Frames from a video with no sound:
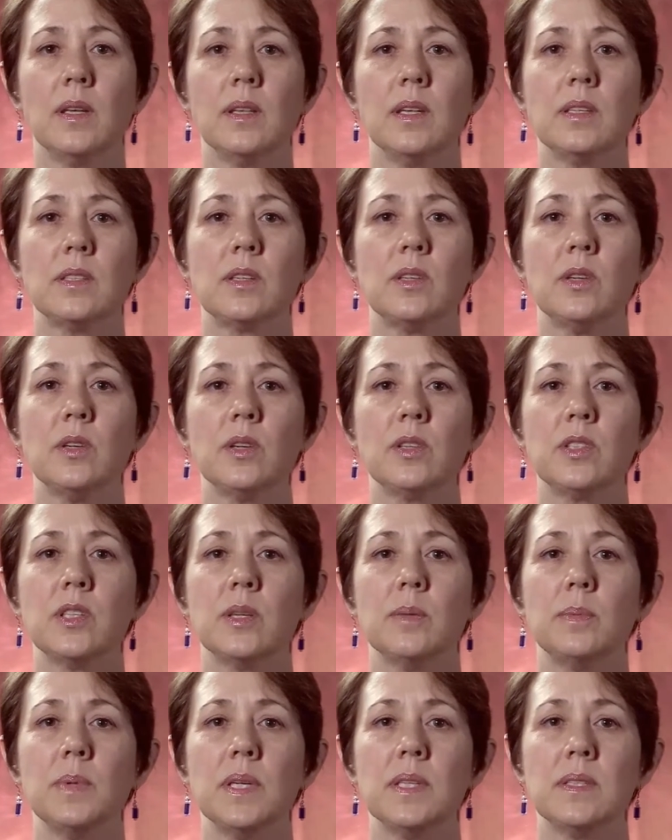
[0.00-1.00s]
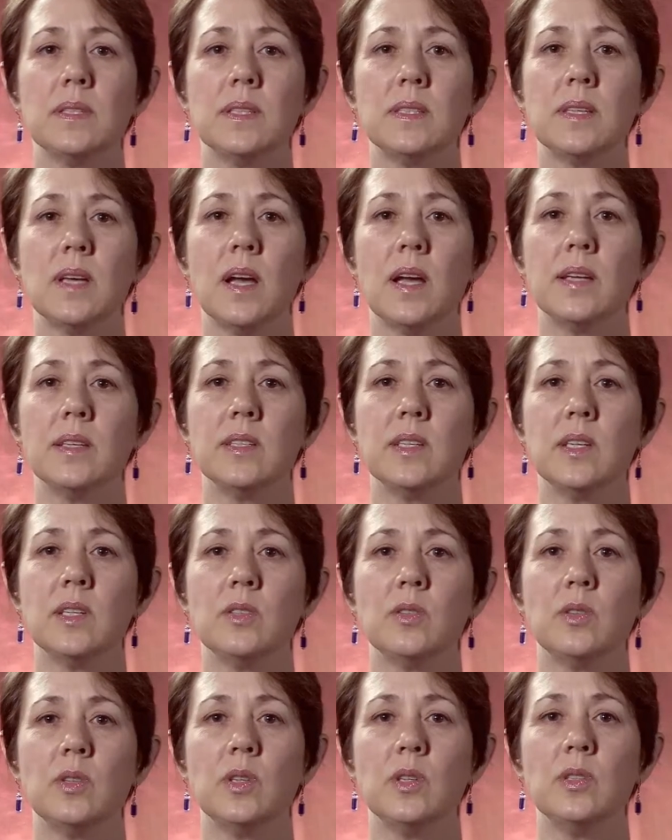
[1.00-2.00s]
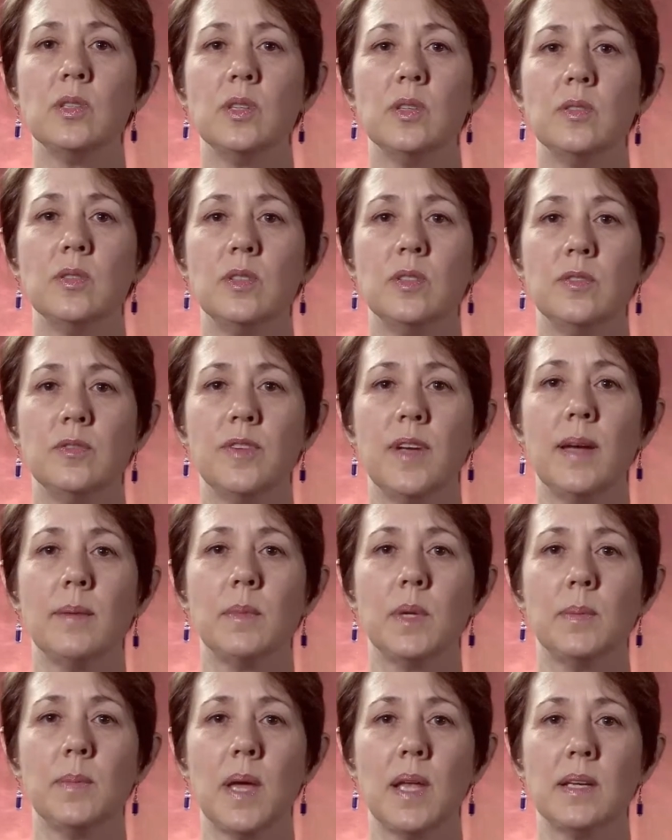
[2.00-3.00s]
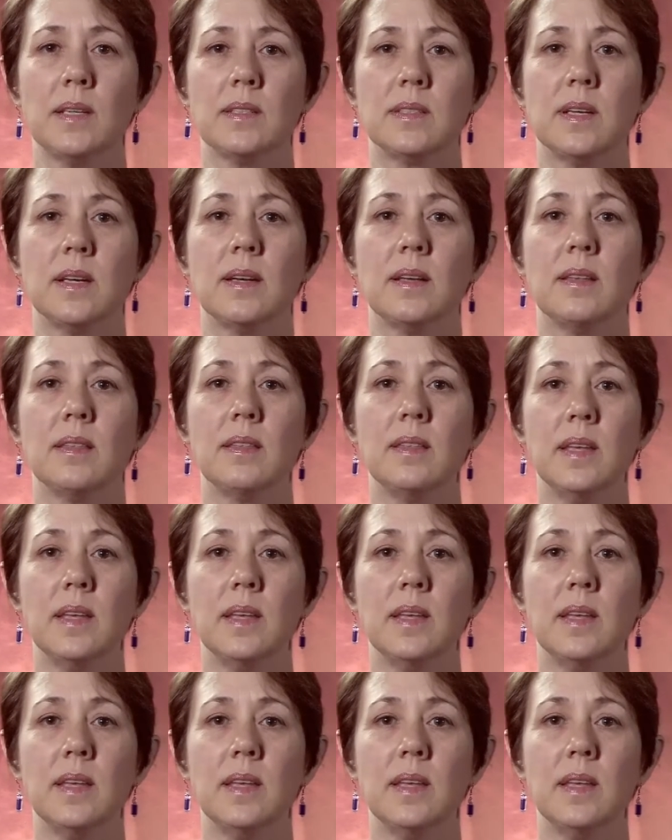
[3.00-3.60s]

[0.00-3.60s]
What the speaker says: This clerkship is designed to introduce you to family medicine,